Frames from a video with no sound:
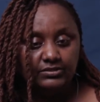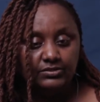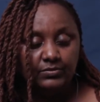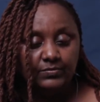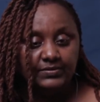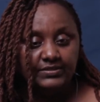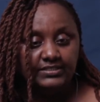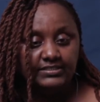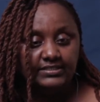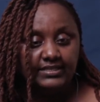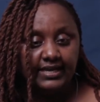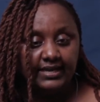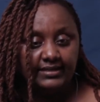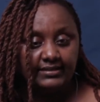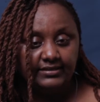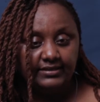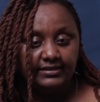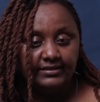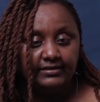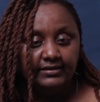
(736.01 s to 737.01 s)
So we
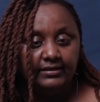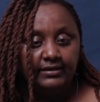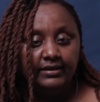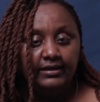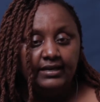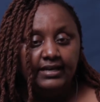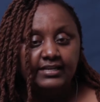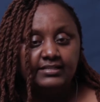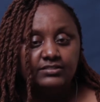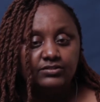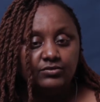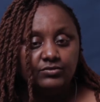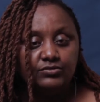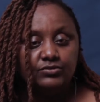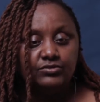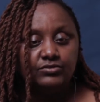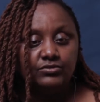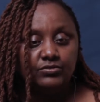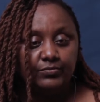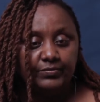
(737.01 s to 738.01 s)
decided, let's go
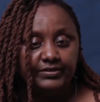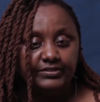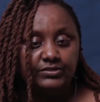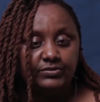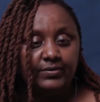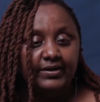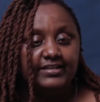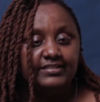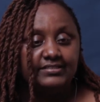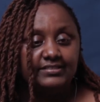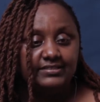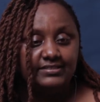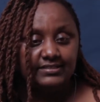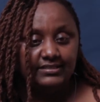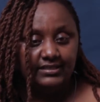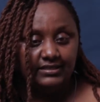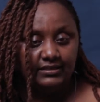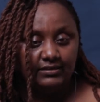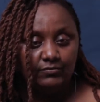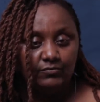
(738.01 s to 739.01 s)
to Soweto and
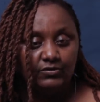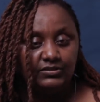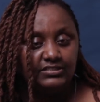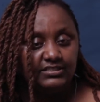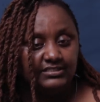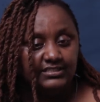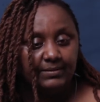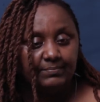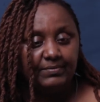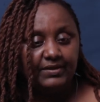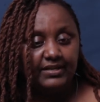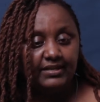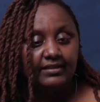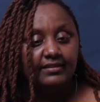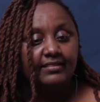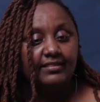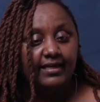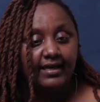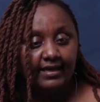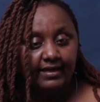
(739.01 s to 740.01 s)
see what is
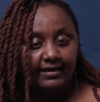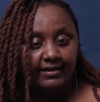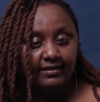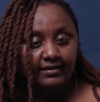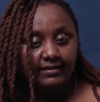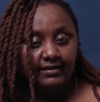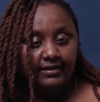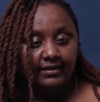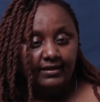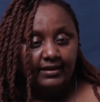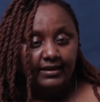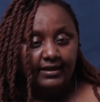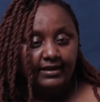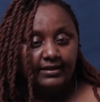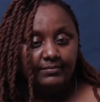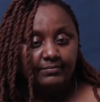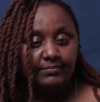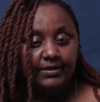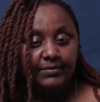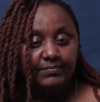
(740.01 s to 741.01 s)
happening there
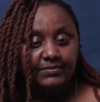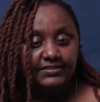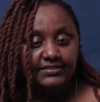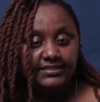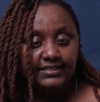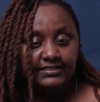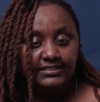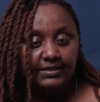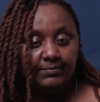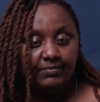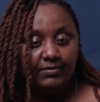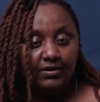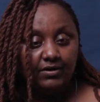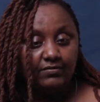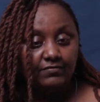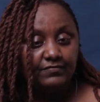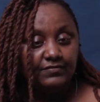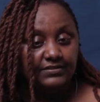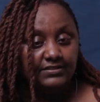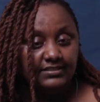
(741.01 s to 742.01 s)
and maybe set up our
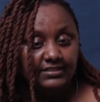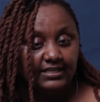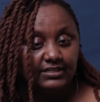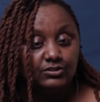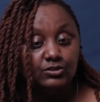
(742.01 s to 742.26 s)
office there.